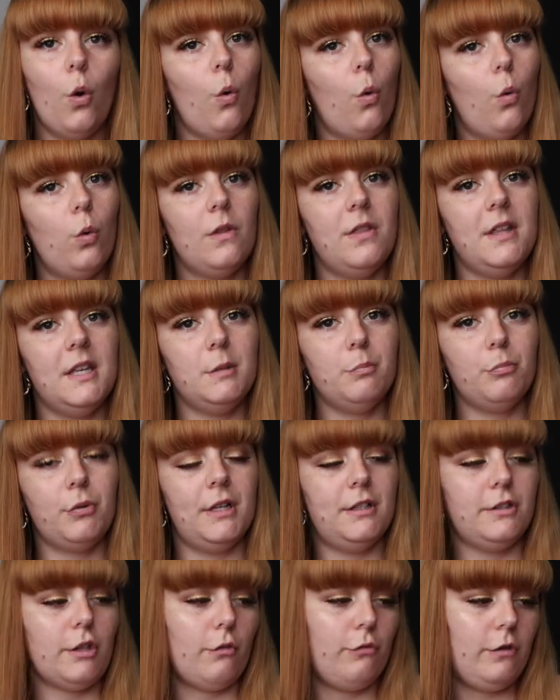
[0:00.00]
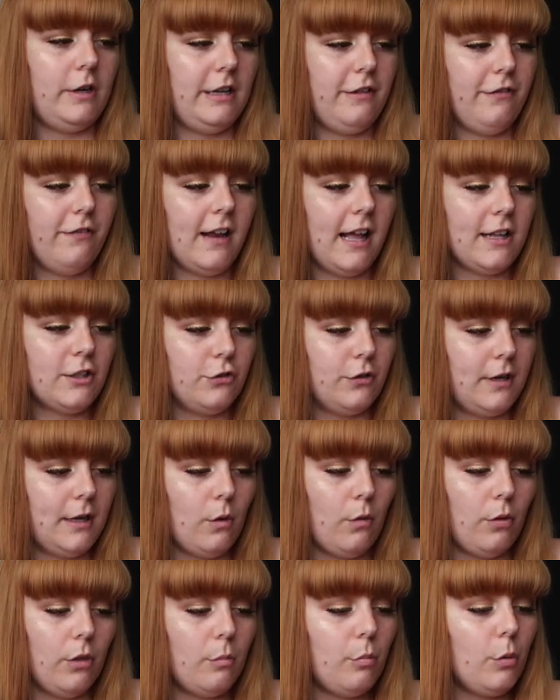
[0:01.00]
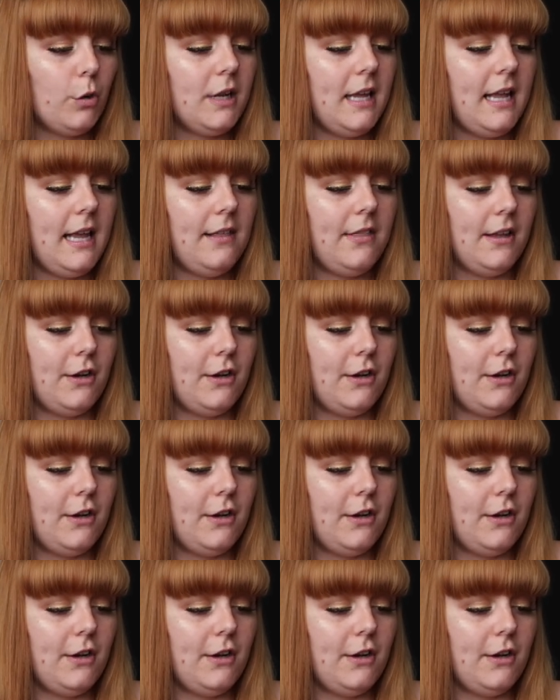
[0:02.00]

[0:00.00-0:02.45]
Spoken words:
all of these prints are really flattering on the body.